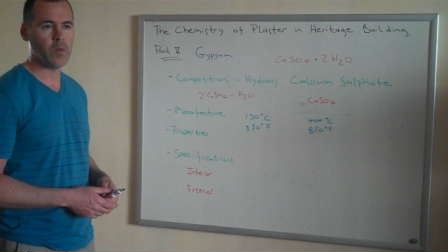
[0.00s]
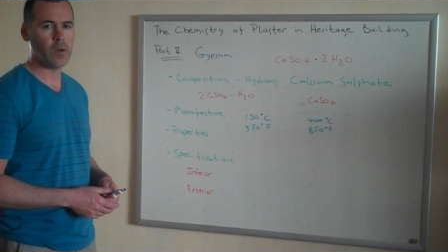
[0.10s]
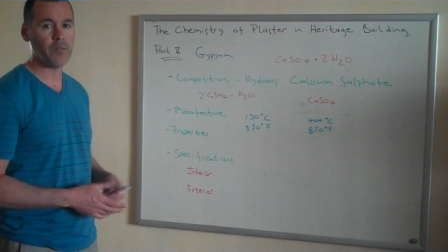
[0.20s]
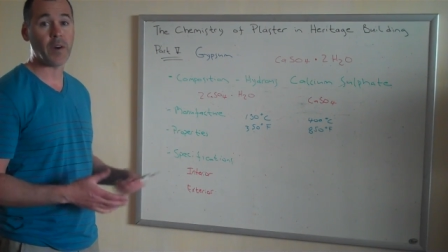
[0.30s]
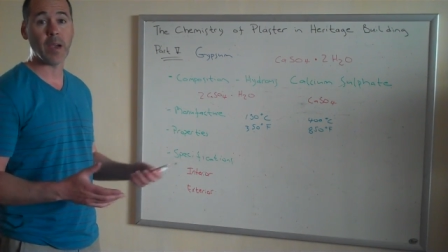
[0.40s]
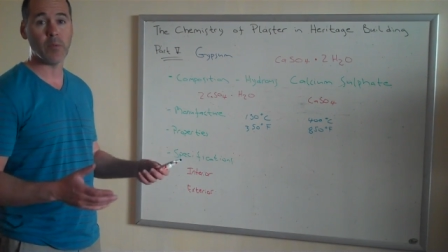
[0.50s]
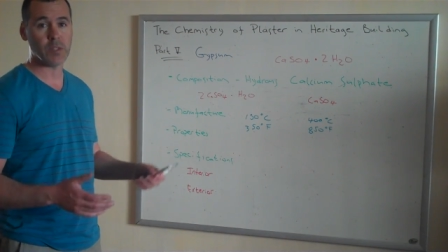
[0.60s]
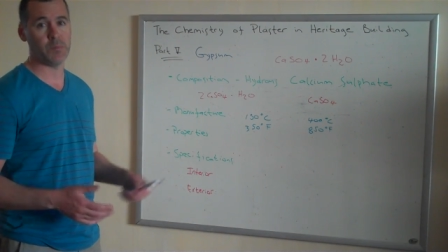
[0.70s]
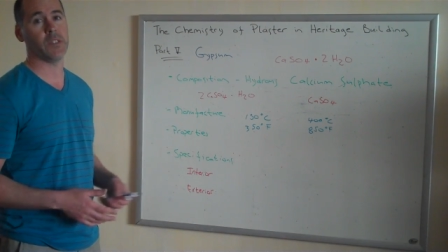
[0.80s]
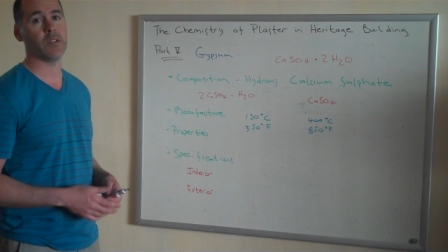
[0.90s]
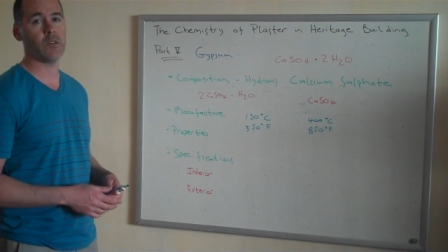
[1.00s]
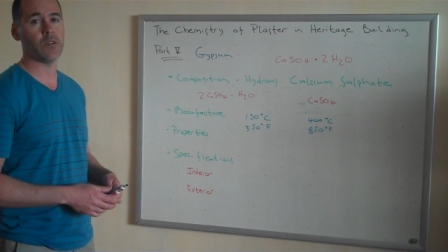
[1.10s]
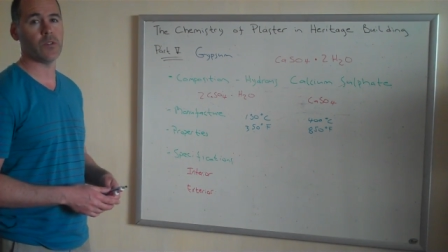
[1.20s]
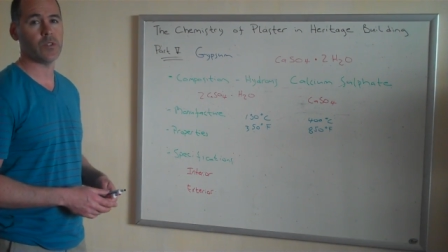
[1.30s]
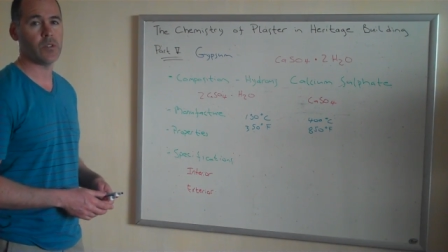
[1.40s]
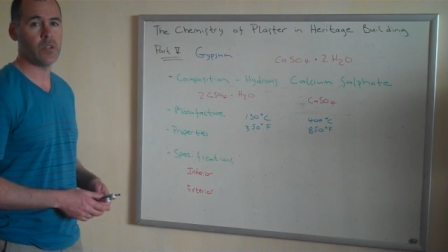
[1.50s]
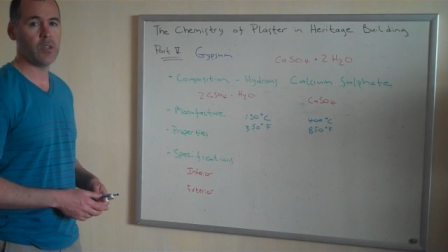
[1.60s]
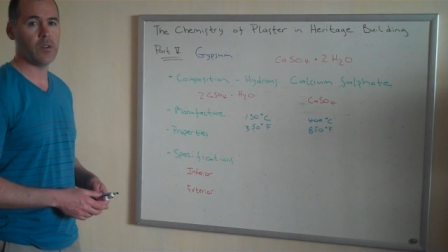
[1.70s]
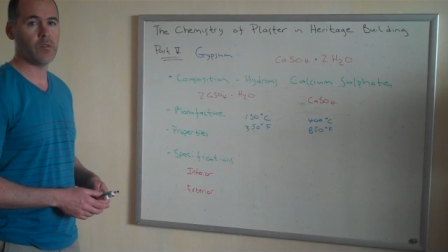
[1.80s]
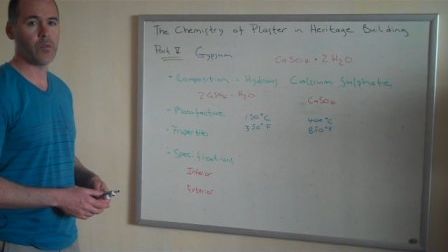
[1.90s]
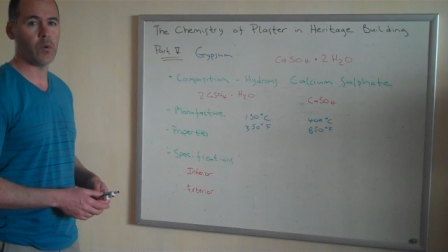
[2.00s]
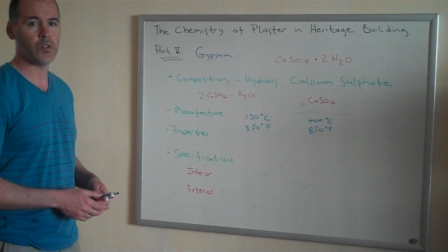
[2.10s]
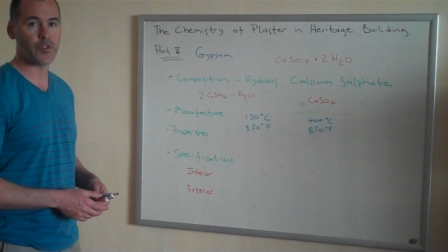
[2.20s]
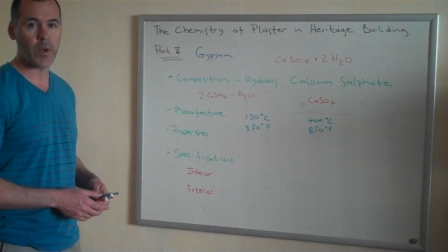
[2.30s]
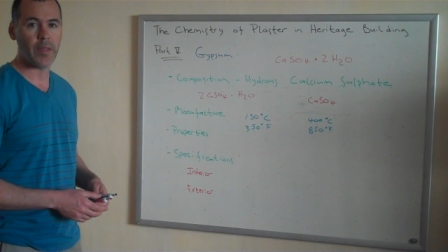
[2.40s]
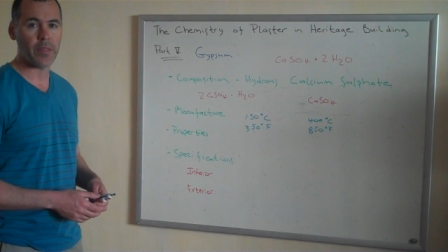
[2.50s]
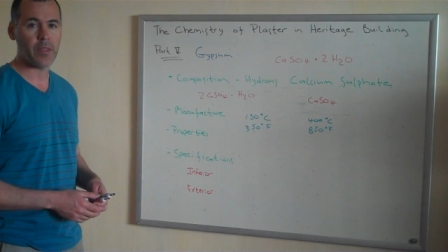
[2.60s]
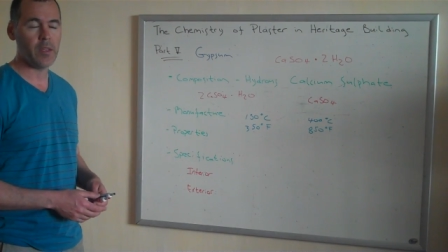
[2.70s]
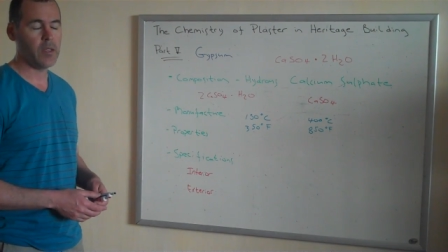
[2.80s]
fibrous materials for strength.